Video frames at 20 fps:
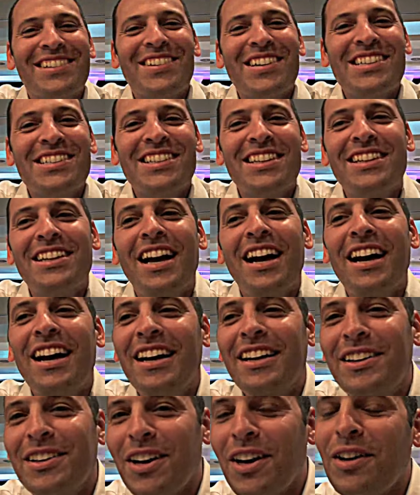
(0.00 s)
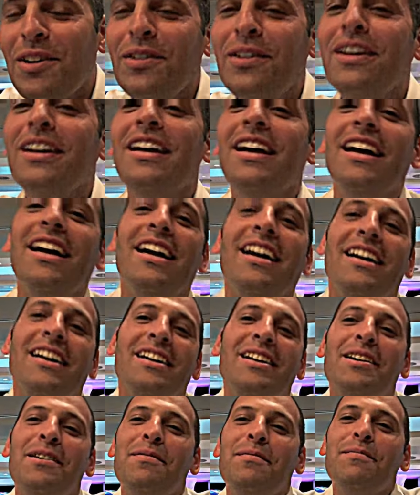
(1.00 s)
question. No.
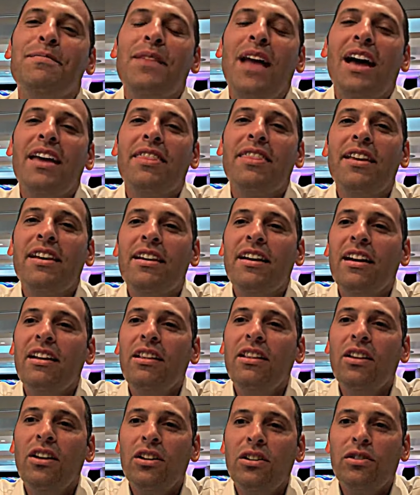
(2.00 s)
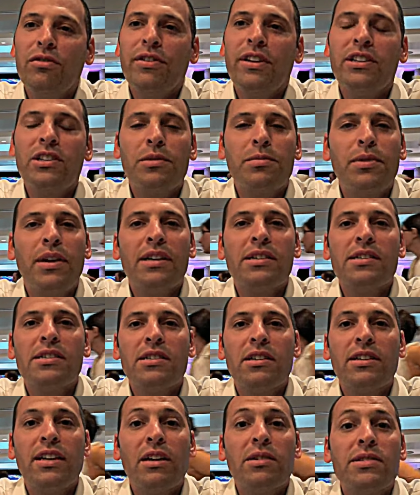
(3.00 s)
I think a lot of enterprises
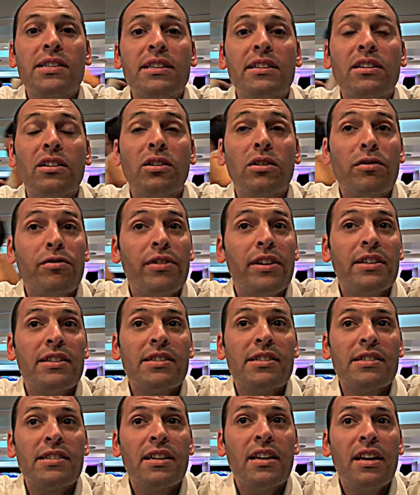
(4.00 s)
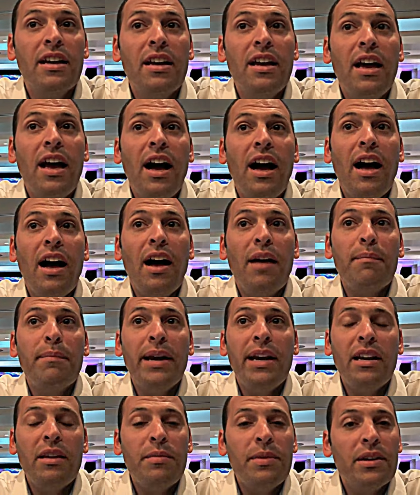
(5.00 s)
are now sitting on the fence,
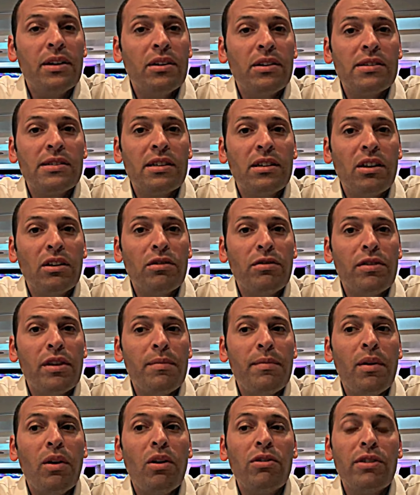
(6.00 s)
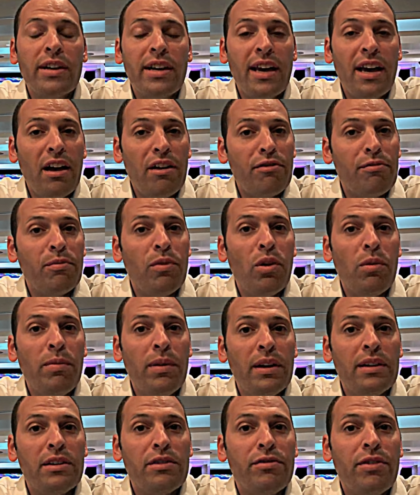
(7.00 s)
mainly because a lot of them already have
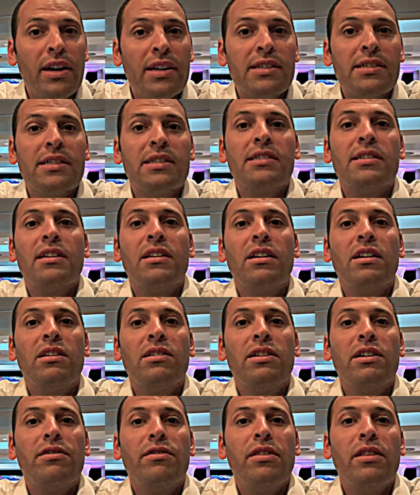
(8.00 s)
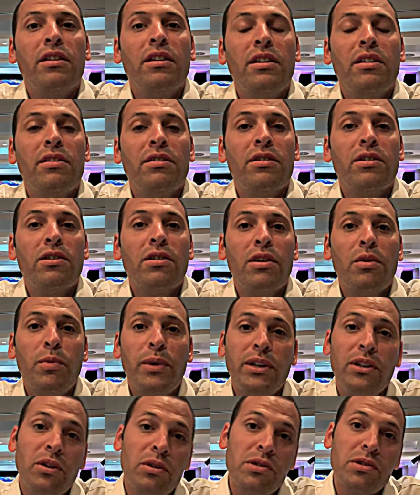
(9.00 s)
mobile devices that are either
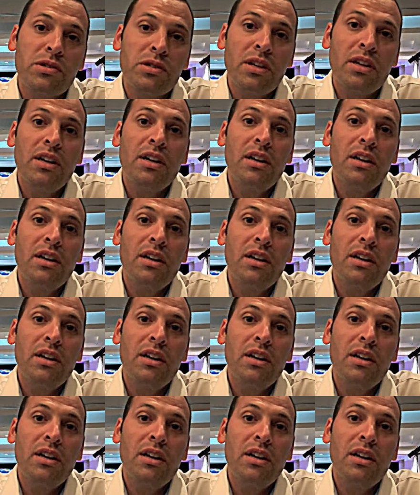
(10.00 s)
Windows